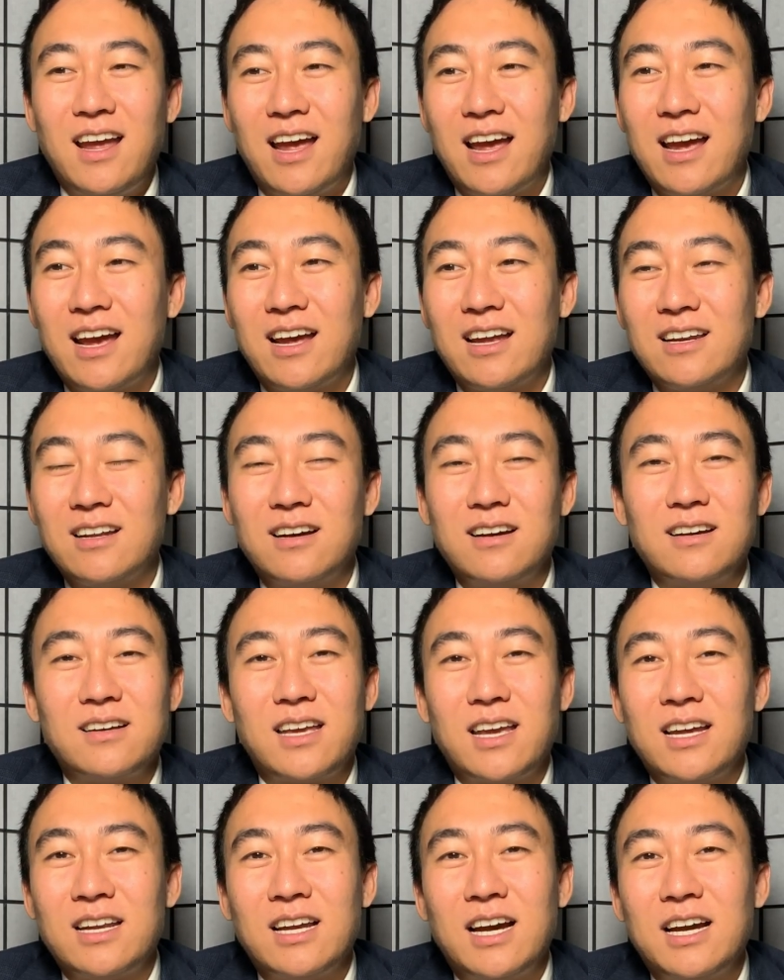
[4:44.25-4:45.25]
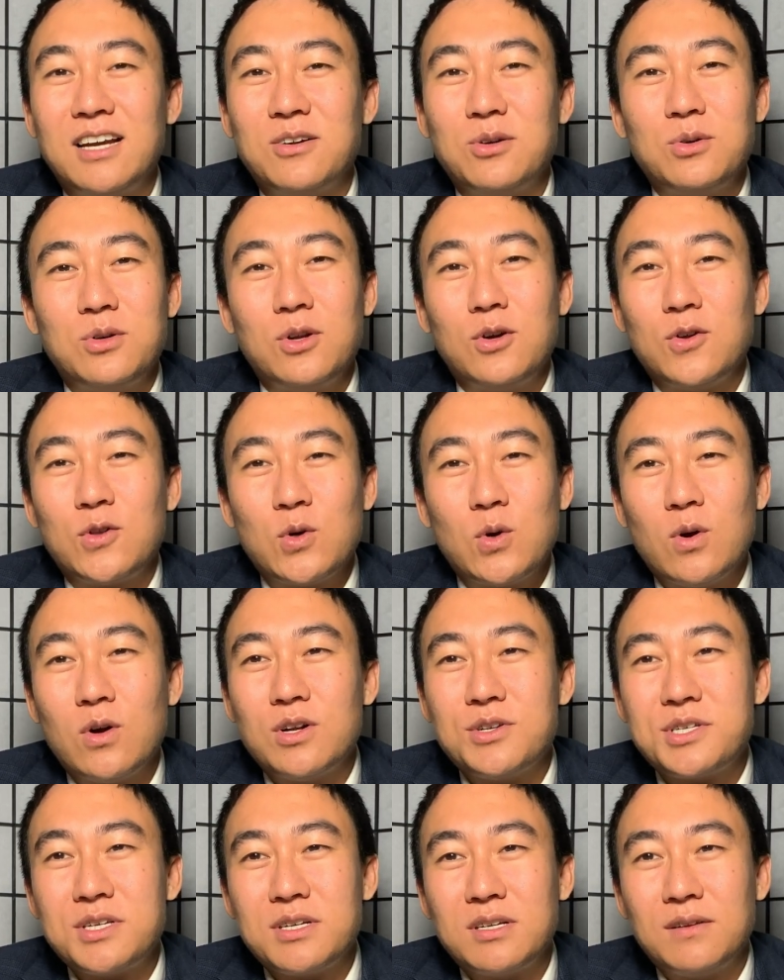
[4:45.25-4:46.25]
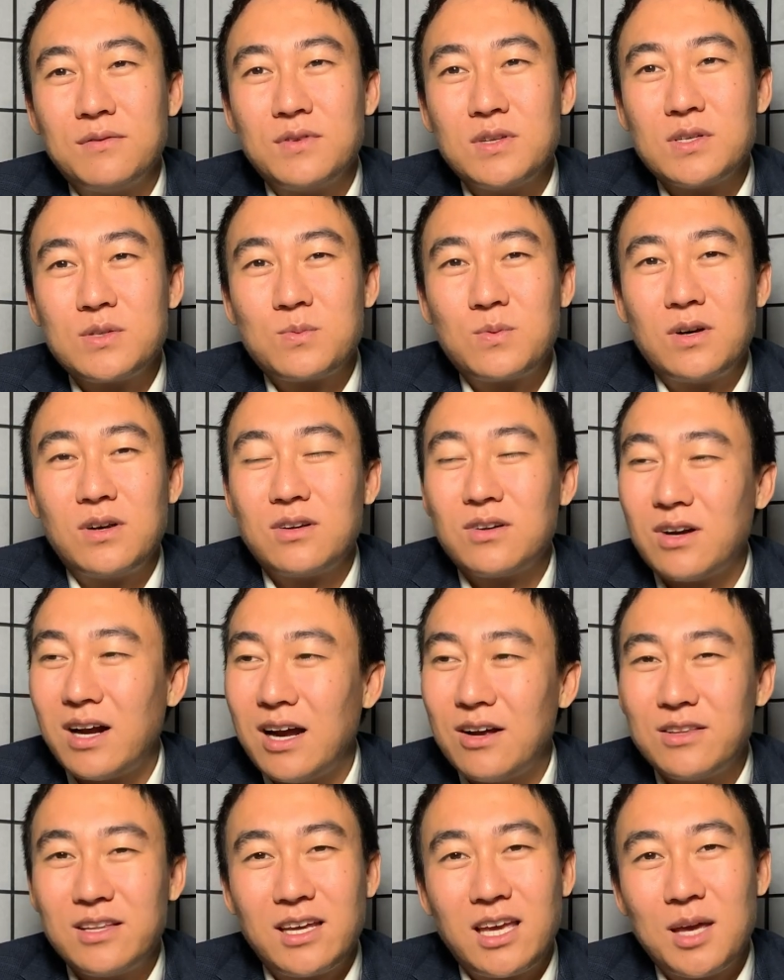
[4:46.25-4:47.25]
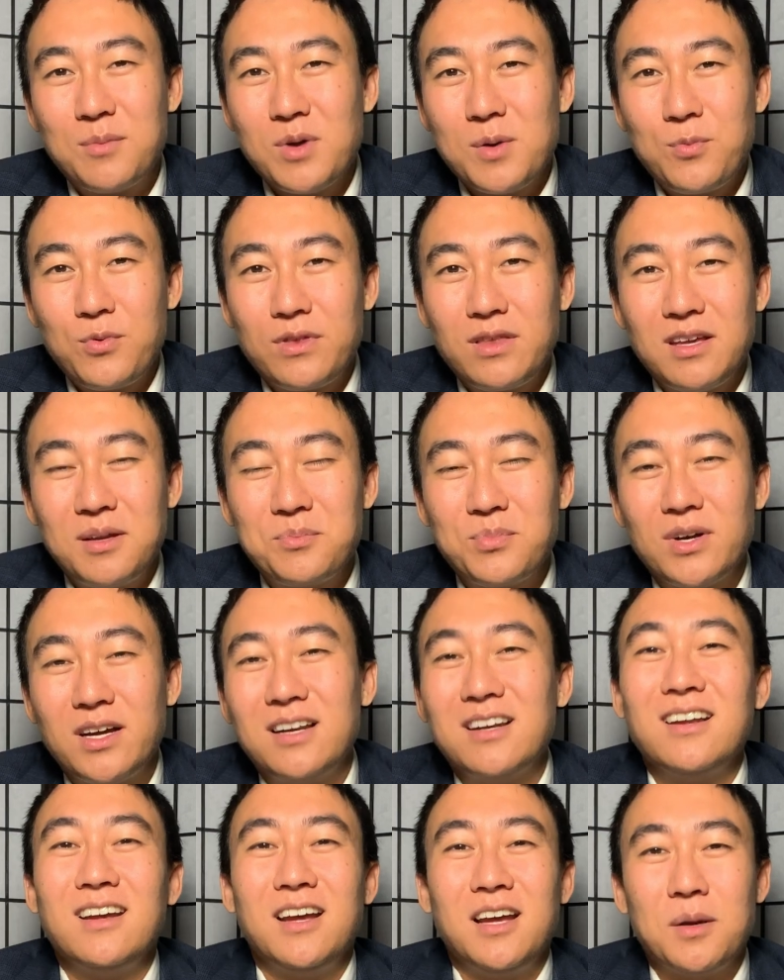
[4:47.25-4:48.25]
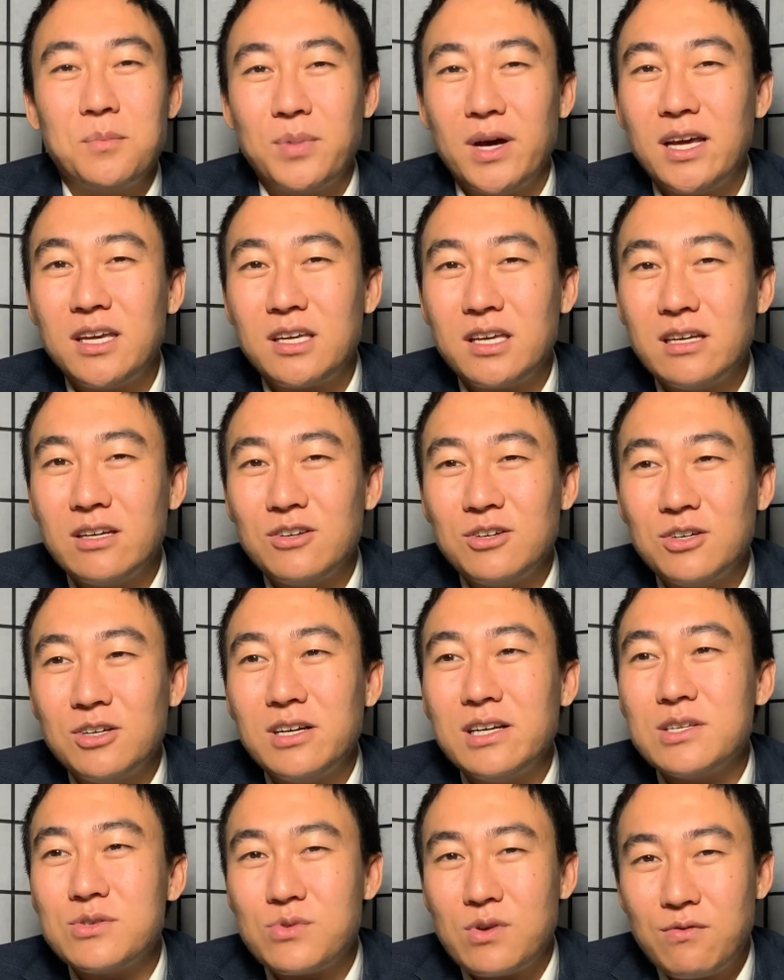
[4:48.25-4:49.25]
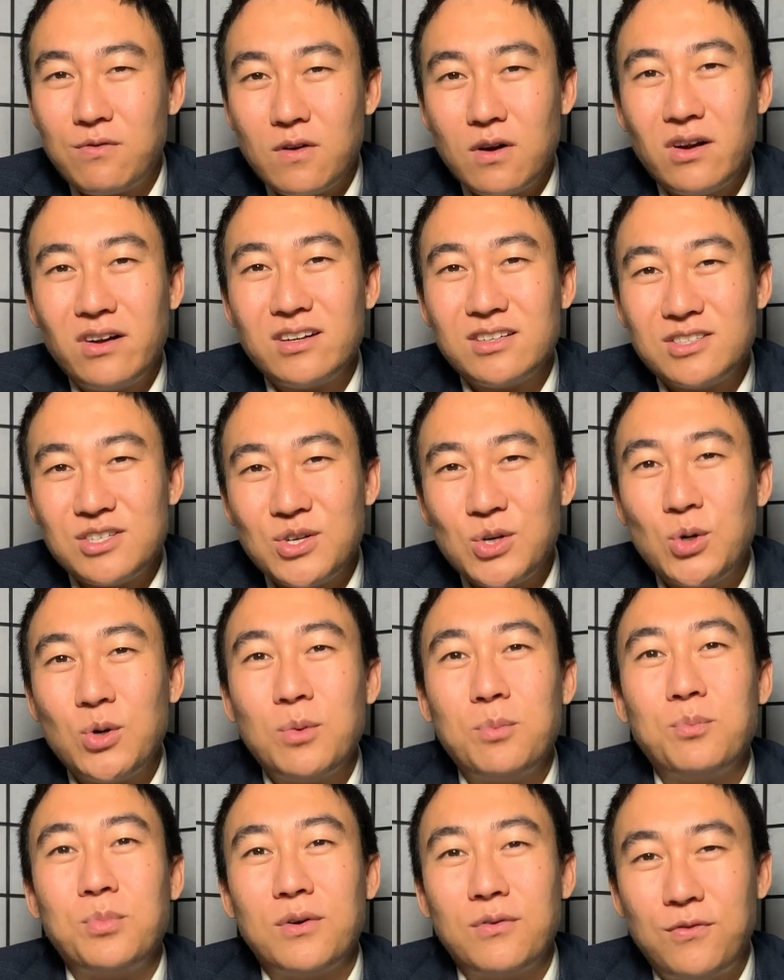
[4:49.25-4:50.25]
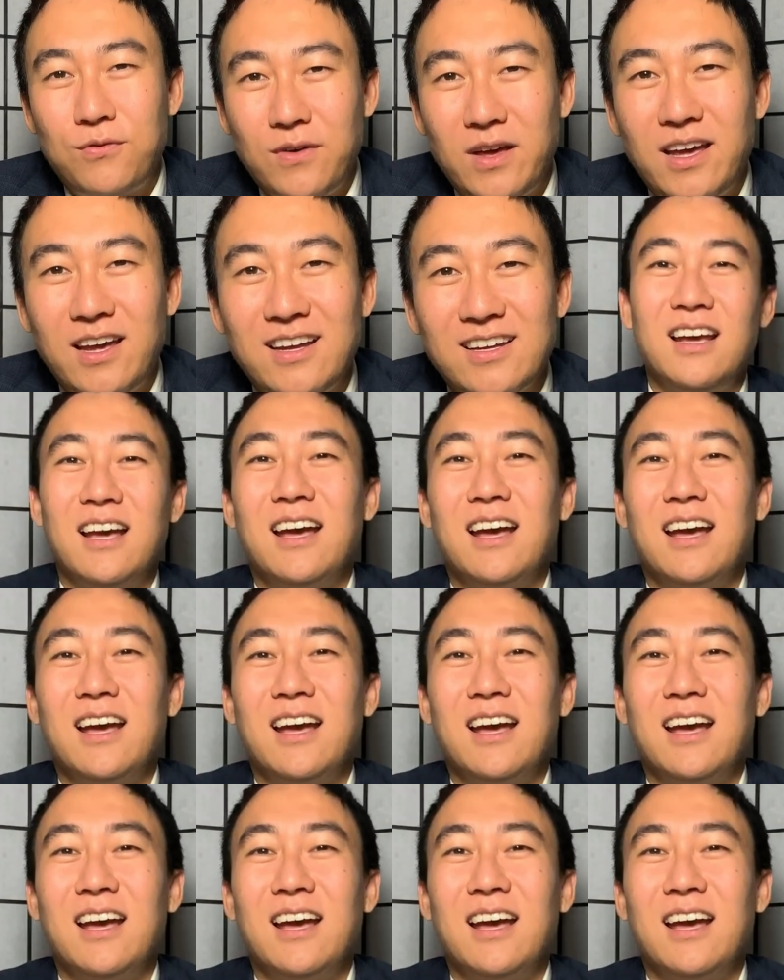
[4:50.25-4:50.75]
And again, I don't know the origin of this word or how they came up with it, but Baikingu is referring to buffet.